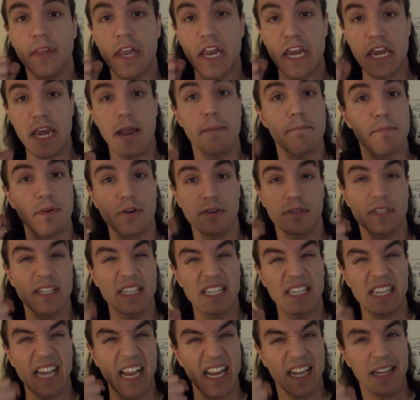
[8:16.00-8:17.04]
number
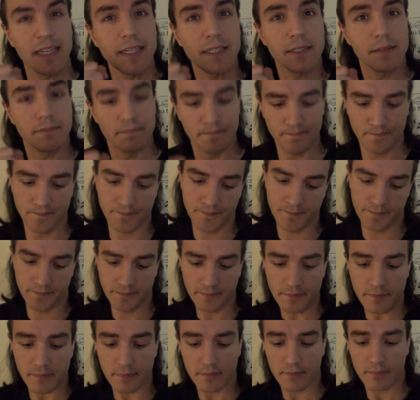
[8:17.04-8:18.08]
six.
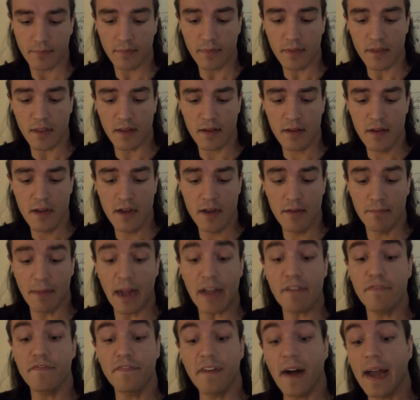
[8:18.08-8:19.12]

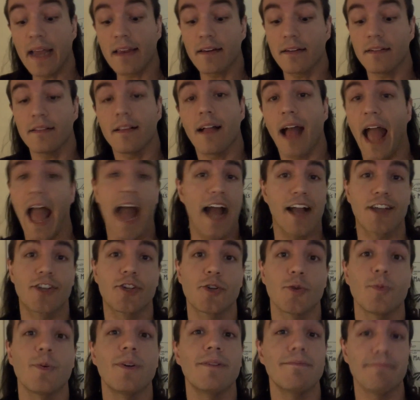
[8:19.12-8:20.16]
My final
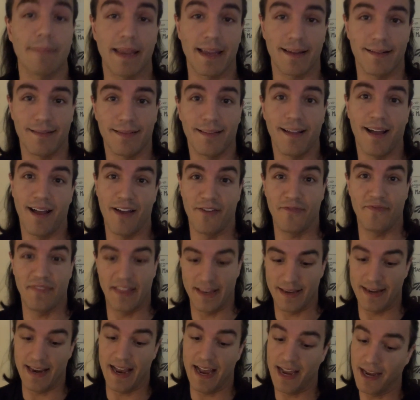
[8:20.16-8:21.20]
actual meal of the
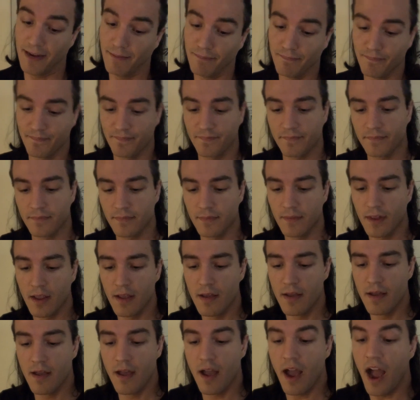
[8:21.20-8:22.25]
day.
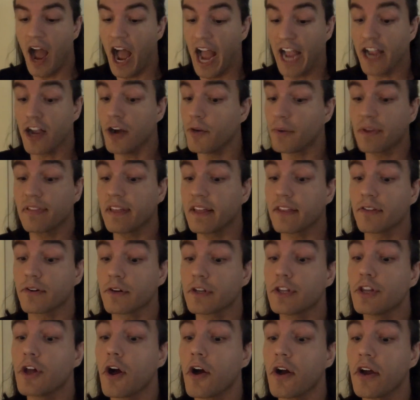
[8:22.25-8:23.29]
I go with either
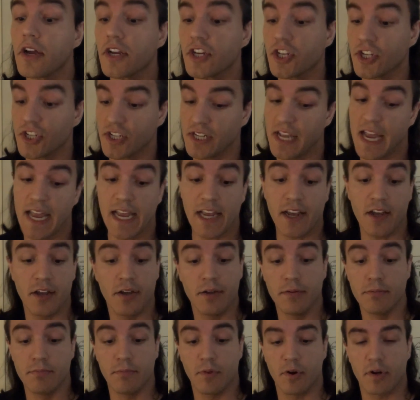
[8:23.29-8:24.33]
a large steak
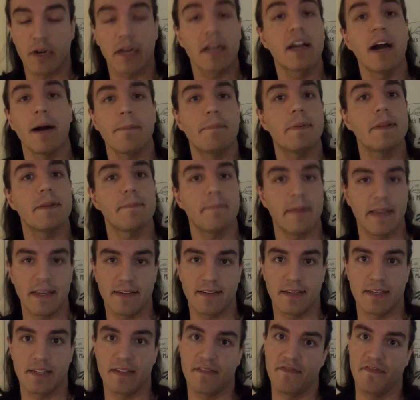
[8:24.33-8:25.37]
or a couple of
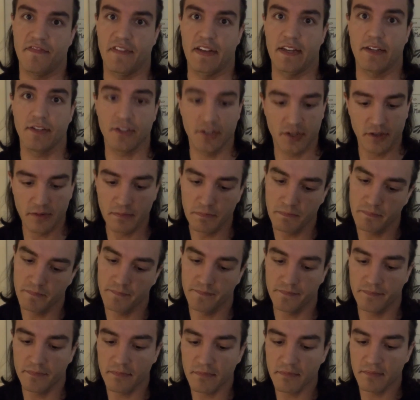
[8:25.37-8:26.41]
pieces of fish.
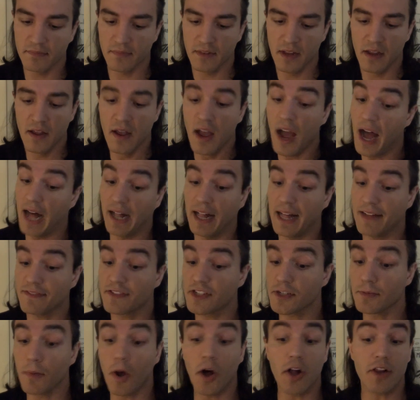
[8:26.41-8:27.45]
I'll have
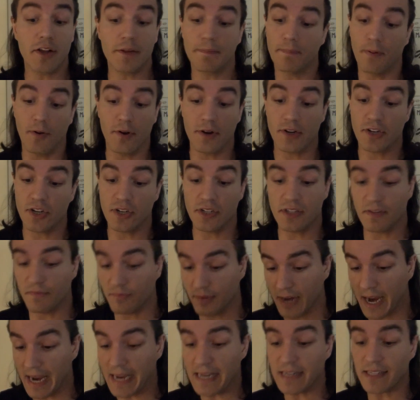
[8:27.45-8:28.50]
smaller portions of
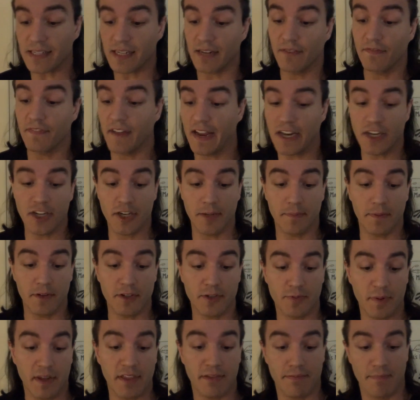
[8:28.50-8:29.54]
rice and
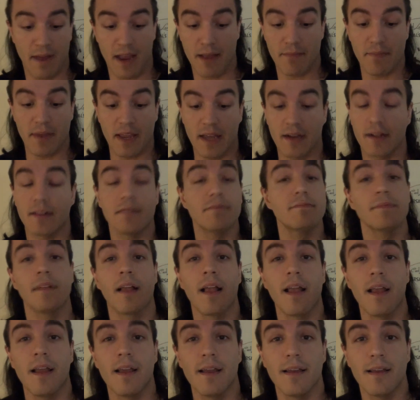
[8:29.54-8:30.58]
vegetables with my meal
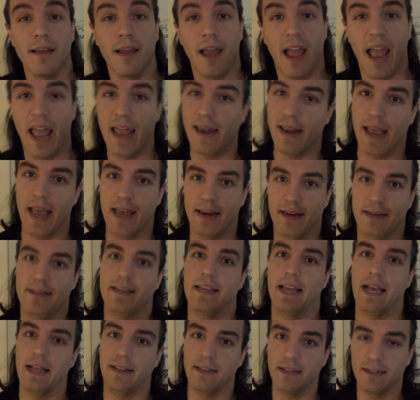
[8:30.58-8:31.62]
and add a
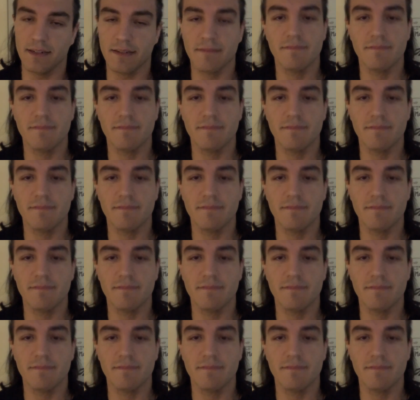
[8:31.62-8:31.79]
salad.